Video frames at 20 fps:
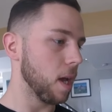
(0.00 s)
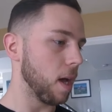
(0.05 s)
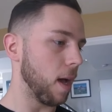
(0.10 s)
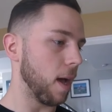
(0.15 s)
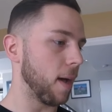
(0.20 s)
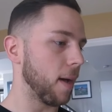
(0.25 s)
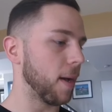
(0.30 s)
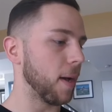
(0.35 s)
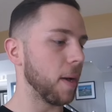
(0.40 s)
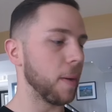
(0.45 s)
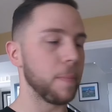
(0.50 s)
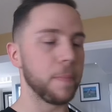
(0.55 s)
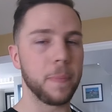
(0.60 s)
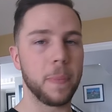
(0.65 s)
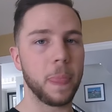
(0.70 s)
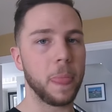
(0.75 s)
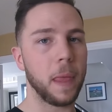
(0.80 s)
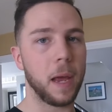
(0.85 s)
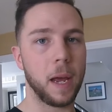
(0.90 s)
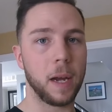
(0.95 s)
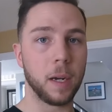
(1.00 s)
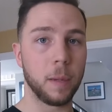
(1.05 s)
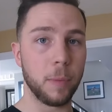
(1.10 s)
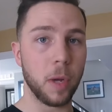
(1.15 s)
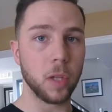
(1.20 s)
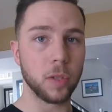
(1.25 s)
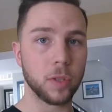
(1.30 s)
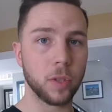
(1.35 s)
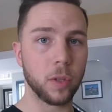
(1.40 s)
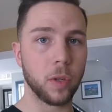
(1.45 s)
and I'm
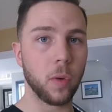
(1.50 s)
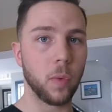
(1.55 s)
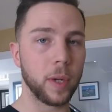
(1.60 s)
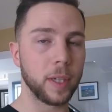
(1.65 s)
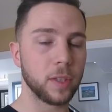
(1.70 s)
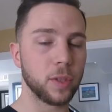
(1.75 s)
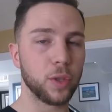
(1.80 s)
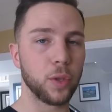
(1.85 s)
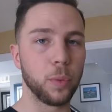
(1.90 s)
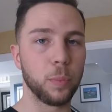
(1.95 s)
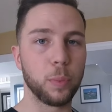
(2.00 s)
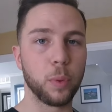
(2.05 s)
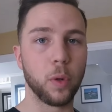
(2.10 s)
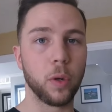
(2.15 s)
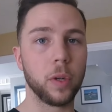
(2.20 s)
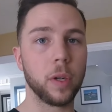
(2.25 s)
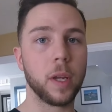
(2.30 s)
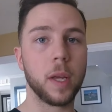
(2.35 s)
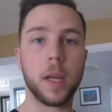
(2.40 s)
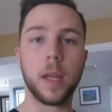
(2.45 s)
also going to put